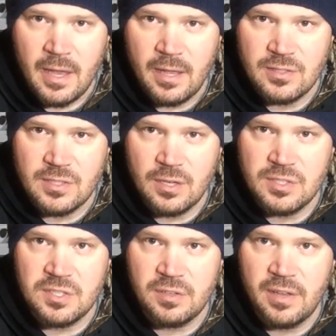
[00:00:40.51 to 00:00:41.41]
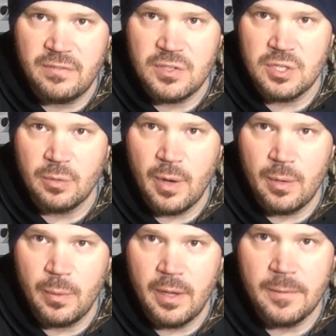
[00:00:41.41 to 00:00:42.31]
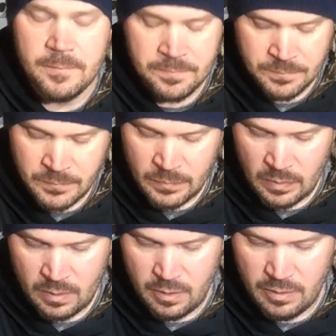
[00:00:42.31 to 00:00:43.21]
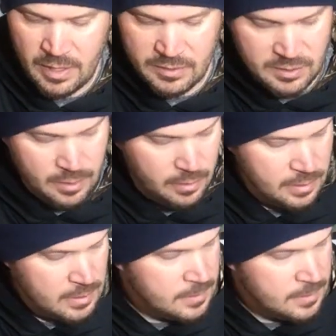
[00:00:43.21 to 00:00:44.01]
and start steelhead fishing right away. Okay, so